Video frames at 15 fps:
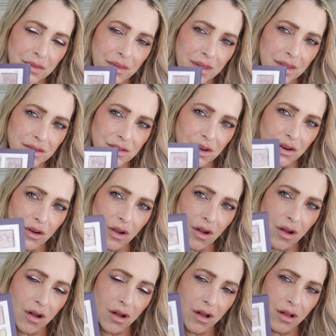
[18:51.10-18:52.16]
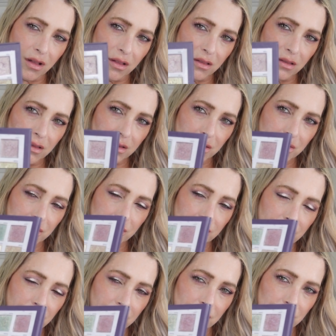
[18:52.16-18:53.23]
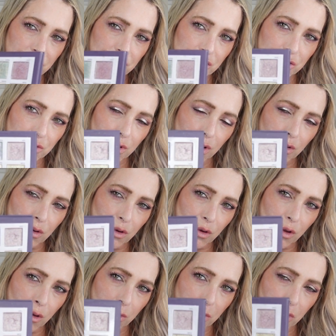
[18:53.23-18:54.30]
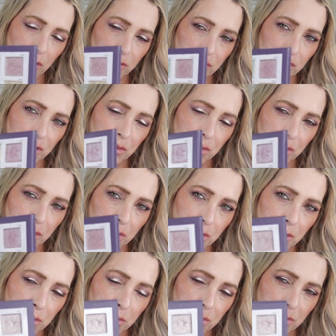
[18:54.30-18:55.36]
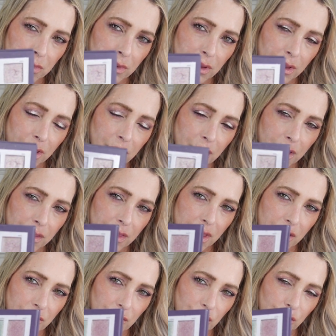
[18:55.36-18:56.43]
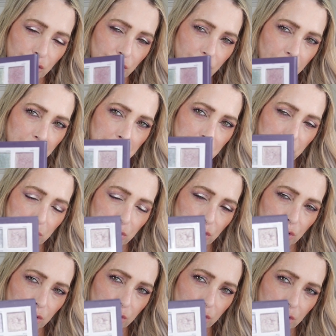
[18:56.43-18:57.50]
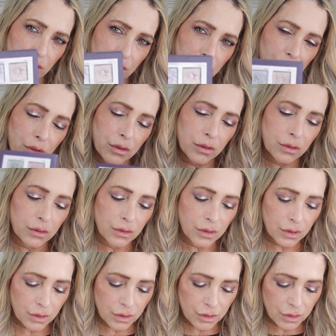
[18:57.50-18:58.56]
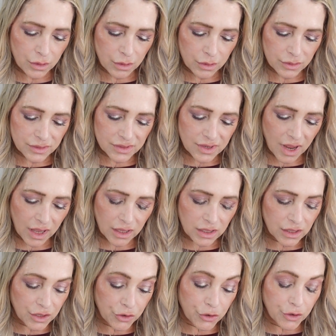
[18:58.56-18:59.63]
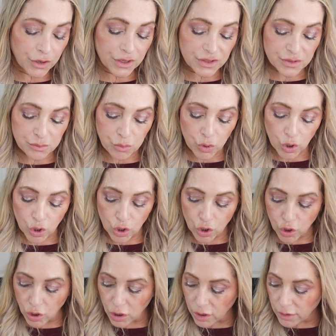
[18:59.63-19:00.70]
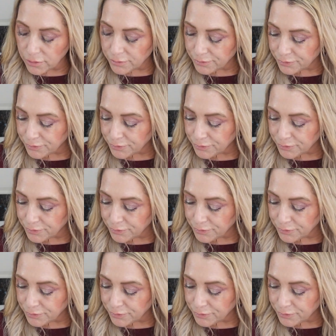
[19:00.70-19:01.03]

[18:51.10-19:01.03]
these are all duochrome, multichrome. They have incredible pearl. It's not glitter, it's pearl.